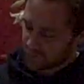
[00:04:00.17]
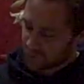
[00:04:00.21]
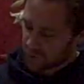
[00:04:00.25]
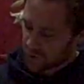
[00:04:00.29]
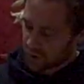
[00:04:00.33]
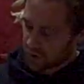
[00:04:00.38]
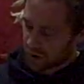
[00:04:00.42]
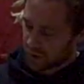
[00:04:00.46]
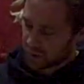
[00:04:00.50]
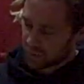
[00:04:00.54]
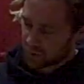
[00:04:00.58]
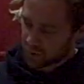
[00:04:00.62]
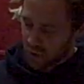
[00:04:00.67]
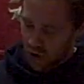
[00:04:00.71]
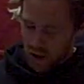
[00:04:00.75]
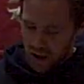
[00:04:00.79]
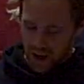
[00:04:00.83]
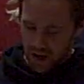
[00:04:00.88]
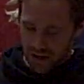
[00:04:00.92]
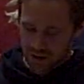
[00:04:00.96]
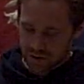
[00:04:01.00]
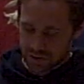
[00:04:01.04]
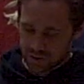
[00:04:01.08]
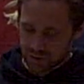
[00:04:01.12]
of knowing my
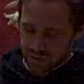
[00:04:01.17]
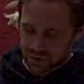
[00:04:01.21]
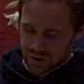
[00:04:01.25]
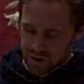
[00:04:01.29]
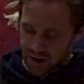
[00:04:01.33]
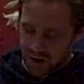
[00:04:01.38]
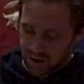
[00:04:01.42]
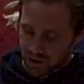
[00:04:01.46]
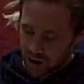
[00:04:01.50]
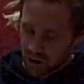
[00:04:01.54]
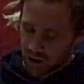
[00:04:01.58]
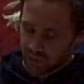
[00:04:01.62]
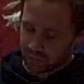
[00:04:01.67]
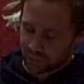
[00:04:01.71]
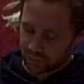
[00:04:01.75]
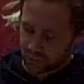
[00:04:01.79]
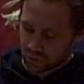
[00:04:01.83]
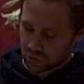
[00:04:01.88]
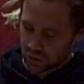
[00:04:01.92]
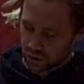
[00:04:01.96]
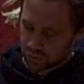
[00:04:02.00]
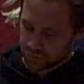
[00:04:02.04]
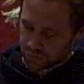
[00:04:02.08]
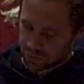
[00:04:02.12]
actions had
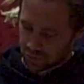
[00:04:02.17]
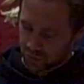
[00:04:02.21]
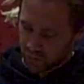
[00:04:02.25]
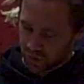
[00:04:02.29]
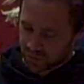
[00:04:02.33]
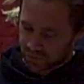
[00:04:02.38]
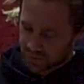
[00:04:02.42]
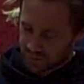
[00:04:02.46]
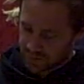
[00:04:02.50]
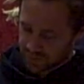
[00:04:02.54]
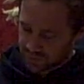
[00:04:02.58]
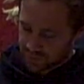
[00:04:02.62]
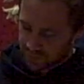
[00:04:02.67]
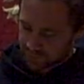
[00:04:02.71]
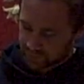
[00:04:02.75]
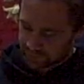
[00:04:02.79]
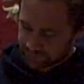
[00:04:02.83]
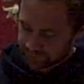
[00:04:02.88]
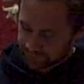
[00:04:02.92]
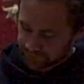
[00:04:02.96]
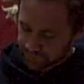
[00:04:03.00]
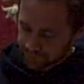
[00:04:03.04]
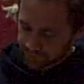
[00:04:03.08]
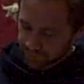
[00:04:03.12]
harmful consequences.
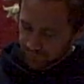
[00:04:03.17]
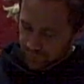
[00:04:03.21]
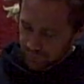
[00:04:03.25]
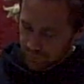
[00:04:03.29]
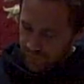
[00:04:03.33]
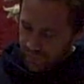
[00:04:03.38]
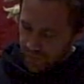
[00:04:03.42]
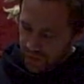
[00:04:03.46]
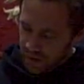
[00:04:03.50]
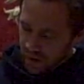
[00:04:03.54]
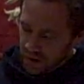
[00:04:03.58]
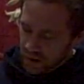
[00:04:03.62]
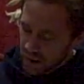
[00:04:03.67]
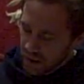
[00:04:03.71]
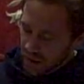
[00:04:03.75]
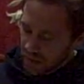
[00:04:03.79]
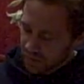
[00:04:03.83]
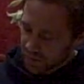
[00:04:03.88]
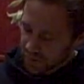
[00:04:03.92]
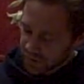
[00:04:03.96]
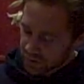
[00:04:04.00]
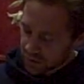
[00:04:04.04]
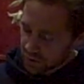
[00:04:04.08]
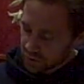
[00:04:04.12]

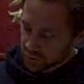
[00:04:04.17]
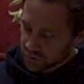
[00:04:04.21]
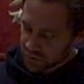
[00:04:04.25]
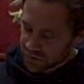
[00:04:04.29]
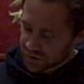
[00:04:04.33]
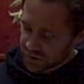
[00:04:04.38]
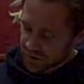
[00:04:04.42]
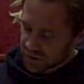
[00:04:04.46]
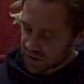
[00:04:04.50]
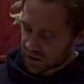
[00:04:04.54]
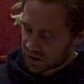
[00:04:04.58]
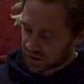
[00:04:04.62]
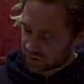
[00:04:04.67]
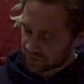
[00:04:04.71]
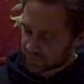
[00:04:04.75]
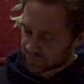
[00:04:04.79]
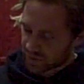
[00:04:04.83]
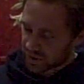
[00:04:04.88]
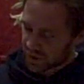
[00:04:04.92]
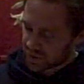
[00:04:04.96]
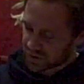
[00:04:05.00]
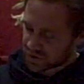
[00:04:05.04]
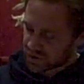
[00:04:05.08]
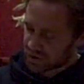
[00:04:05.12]
This little sting
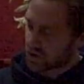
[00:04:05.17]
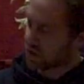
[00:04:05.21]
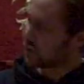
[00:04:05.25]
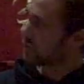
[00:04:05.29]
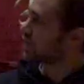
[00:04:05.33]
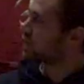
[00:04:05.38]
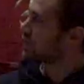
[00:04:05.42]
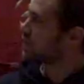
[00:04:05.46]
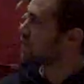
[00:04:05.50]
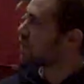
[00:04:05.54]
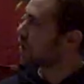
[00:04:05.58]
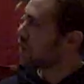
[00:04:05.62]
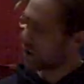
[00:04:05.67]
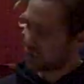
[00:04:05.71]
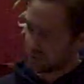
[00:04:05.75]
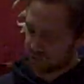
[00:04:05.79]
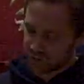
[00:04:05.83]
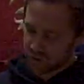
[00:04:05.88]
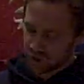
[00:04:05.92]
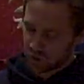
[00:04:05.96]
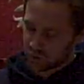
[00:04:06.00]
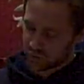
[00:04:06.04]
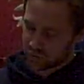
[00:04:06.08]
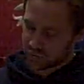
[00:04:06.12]
had served as a kind of
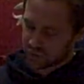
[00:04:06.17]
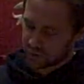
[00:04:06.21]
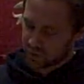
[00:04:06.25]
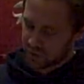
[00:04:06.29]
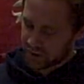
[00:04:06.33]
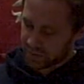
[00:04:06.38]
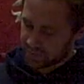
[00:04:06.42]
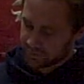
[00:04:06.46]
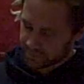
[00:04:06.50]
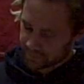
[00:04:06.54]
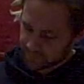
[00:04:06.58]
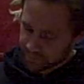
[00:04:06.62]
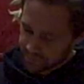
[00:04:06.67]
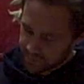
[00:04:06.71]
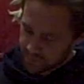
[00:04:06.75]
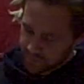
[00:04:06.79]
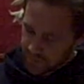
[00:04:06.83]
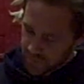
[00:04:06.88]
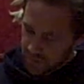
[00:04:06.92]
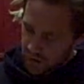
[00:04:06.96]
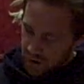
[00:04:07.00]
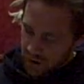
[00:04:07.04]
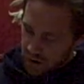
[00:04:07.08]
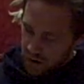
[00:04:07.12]
jolt to me,
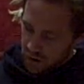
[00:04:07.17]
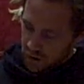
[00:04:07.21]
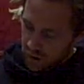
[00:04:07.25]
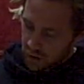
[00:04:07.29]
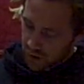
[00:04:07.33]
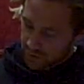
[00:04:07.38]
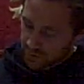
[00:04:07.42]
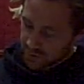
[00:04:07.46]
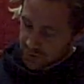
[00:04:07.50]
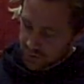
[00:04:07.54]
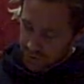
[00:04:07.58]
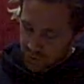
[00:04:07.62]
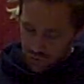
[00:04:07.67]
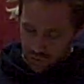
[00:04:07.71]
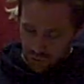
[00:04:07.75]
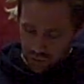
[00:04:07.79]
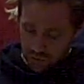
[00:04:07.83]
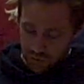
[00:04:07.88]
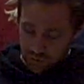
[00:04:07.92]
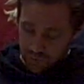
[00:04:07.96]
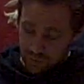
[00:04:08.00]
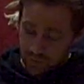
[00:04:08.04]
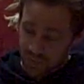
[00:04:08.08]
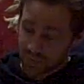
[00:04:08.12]
like this
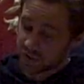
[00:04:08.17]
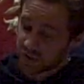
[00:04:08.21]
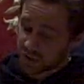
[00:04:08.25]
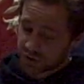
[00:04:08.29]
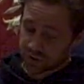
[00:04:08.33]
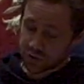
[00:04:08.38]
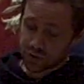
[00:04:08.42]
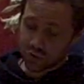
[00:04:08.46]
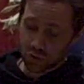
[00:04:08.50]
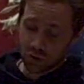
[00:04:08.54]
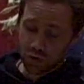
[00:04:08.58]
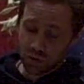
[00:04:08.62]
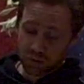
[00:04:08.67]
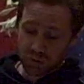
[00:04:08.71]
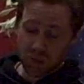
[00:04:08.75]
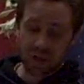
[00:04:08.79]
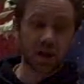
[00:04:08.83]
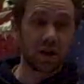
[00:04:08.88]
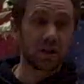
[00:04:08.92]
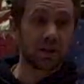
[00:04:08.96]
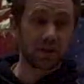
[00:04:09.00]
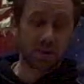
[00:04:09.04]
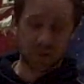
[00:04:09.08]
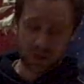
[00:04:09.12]
talk
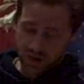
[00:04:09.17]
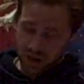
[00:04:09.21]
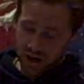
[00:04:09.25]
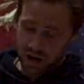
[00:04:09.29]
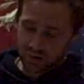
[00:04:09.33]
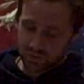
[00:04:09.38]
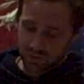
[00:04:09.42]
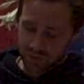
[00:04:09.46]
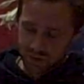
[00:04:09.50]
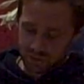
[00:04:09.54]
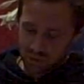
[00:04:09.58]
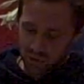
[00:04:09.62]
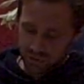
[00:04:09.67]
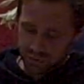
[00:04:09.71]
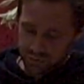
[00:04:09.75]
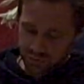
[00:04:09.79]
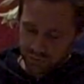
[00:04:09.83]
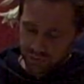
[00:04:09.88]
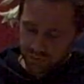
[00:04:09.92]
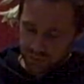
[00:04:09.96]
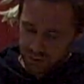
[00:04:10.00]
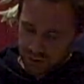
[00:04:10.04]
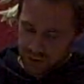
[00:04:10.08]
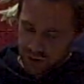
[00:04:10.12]
being that response
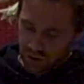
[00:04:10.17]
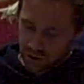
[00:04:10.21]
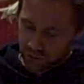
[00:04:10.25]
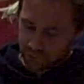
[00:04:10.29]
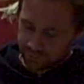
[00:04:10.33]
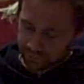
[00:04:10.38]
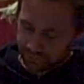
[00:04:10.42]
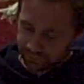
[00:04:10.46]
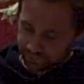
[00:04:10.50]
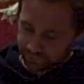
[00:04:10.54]
to the jolt.